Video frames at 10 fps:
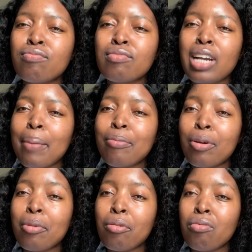come
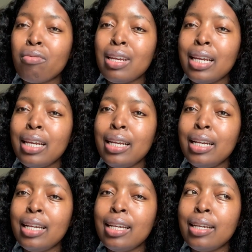from a
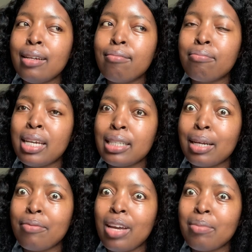really messed
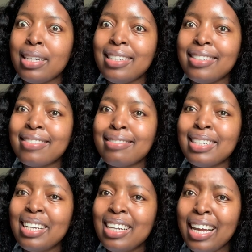up family.
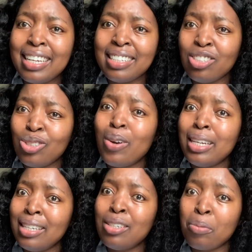Like, surely
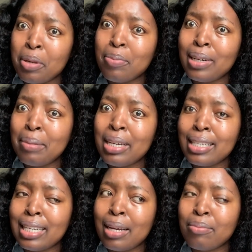your people are
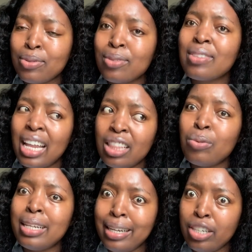messed up that they
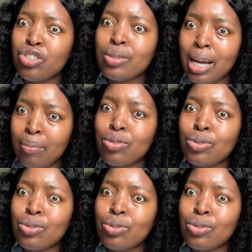would let you come to